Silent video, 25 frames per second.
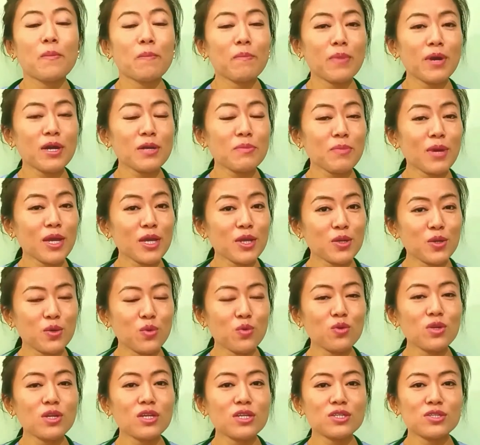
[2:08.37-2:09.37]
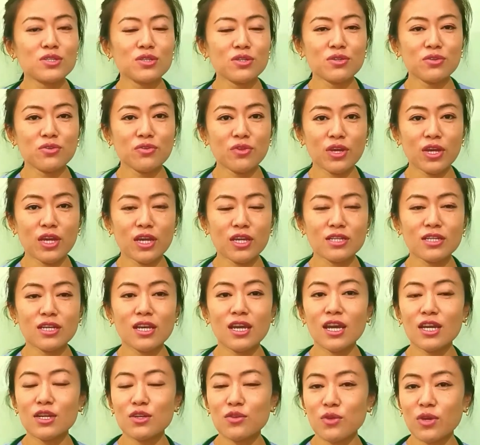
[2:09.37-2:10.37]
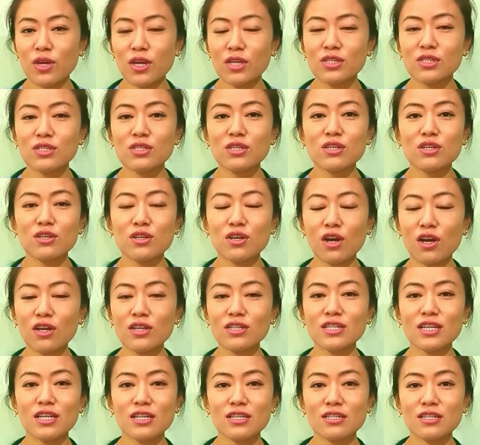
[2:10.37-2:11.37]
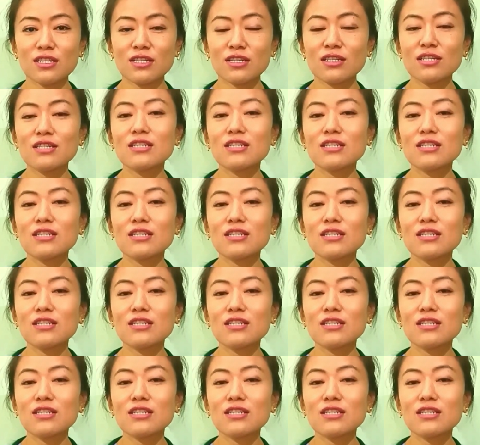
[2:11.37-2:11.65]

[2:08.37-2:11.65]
but my goal is to create educational content